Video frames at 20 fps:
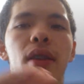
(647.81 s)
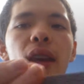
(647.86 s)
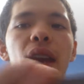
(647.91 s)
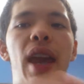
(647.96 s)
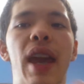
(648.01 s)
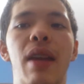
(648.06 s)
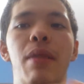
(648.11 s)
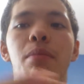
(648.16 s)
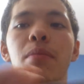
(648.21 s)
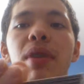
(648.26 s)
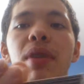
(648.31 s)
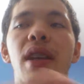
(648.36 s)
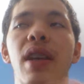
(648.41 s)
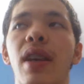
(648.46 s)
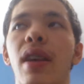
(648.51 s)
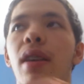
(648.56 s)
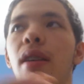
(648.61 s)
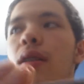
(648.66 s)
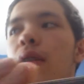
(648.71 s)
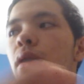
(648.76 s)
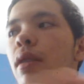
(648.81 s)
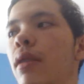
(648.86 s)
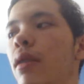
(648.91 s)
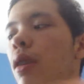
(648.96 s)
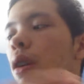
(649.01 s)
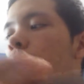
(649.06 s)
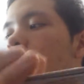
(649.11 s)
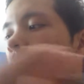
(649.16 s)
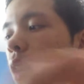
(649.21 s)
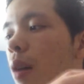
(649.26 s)
can be
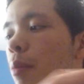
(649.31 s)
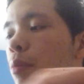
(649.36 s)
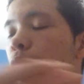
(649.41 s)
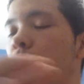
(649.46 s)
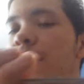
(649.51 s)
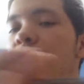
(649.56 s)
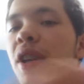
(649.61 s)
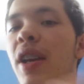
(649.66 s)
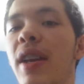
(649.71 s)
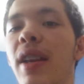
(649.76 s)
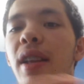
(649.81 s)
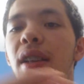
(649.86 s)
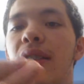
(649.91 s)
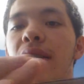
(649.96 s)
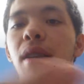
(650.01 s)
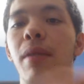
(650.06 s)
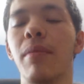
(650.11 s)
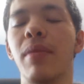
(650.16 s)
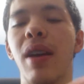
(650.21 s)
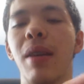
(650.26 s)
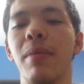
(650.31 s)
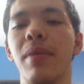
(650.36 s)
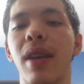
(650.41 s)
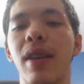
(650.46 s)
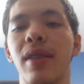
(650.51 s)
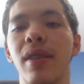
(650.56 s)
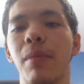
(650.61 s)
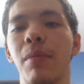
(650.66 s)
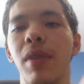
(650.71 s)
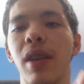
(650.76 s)
appreciated. Sometimes
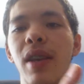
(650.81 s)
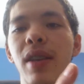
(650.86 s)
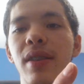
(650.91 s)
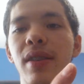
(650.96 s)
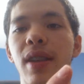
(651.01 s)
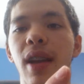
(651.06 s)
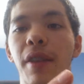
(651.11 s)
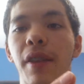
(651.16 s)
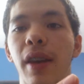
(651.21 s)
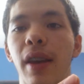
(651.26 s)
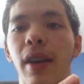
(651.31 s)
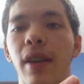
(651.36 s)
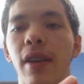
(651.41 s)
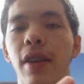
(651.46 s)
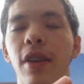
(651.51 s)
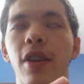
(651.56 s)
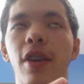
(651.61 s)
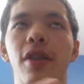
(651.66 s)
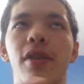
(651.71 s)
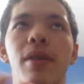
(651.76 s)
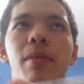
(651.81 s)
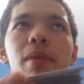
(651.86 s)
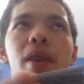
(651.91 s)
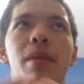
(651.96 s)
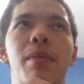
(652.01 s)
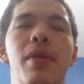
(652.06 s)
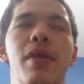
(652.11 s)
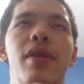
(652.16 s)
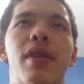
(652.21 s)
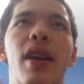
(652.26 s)
that something is nothing. You know,
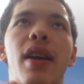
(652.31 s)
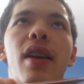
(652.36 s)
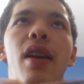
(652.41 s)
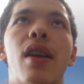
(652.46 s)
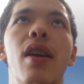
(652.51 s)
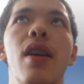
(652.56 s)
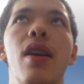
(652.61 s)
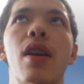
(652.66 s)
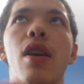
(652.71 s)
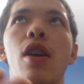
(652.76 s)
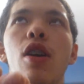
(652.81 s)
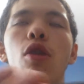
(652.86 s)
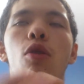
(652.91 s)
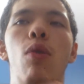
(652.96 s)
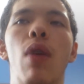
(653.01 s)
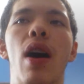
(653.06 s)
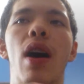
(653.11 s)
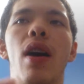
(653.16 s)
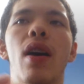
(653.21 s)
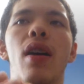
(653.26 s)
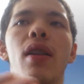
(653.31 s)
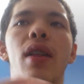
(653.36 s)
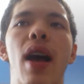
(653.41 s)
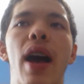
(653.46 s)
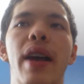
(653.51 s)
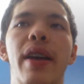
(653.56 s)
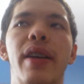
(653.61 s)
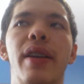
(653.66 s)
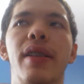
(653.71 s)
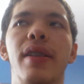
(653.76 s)
sometimes it's like, well,
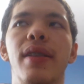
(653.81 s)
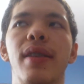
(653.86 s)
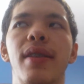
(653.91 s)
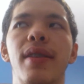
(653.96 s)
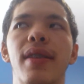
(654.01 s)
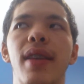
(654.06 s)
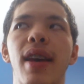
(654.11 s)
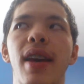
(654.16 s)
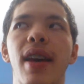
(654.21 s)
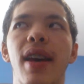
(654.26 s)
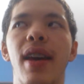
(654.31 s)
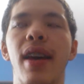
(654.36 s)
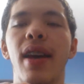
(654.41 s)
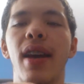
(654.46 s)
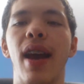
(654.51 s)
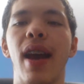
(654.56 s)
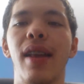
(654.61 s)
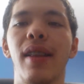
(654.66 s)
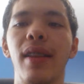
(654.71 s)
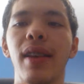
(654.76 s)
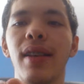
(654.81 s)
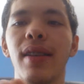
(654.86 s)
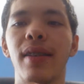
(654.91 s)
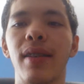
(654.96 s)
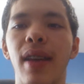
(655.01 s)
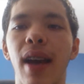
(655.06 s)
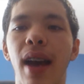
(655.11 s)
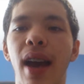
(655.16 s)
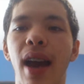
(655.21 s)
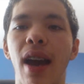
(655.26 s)
I can sit. At
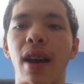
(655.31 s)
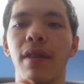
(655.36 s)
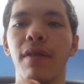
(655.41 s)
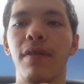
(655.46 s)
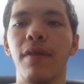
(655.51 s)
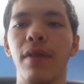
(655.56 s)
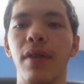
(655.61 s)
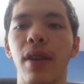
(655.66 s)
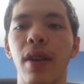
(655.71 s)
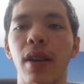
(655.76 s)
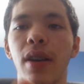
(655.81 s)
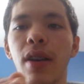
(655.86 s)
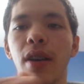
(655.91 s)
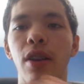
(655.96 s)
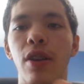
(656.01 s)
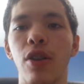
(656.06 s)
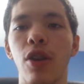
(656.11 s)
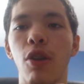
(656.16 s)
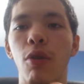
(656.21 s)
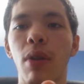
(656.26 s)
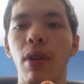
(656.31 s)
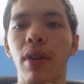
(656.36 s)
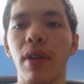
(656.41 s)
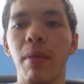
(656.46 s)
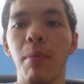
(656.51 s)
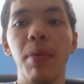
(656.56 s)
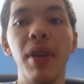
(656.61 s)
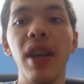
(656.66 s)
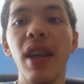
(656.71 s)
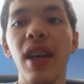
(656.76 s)
least I have nowhere to
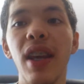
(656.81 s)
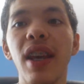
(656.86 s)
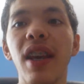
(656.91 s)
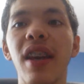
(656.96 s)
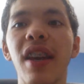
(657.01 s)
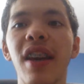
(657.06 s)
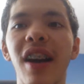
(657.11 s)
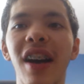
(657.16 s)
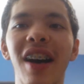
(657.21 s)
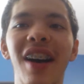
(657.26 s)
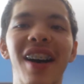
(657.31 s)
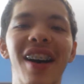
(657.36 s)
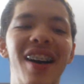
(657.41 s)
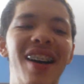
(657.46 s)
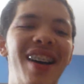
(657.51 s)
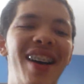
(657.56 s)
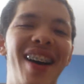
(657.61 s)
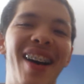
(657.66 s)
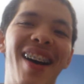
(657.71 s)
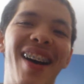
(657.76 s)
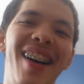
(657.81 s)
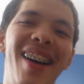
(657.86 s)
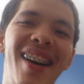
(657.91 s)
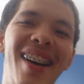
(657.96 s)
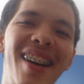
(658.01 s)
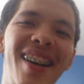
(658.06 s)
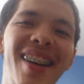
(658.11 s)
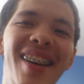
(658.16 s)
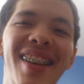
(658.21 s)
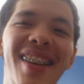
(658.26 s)
be.
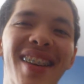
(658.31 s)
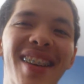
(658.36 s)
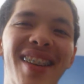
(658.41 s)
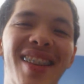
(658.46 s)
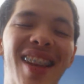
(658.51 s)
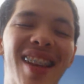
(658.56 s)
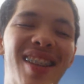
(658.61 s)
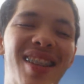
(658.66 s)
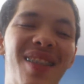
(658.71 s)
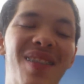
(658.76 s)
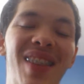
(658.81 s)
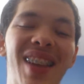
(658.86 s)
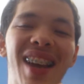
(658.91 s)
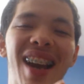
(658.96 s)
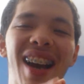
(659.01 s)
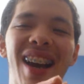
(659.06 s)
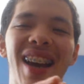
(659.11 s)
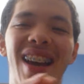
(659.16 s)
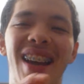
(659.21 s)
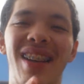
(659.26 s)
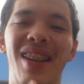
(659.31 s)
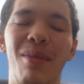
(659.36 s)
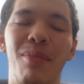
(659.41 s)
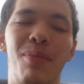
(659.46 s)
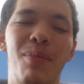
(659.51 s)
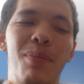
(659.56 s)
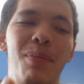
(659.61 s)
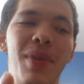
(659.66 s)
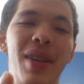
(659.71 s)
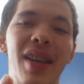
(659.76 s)
That's something I end
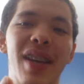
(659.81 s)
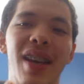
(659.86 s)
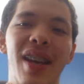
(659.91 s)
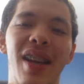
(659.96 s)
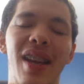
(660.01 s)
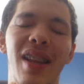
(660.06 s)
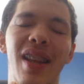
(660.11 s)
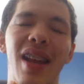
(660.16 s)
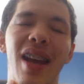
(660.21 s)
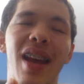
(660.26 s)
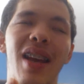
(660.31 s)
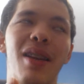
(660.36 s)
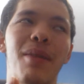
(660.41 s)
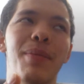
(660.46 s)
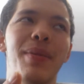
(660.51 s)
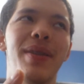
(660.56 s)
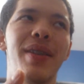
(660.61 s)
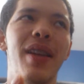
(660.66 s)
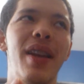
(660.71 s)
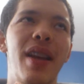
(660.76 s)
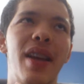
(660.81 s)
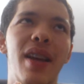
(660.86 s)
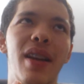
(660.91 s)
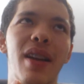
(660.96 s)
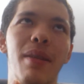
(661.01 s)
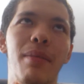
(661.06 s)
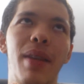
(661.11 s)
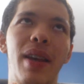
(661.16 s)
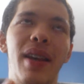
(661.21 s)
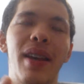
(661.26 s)
up being in, and I end up sitting and
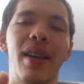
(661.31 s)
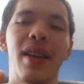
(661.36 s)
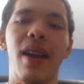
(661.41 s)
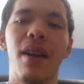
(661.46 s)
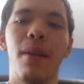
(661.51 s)
I'm like,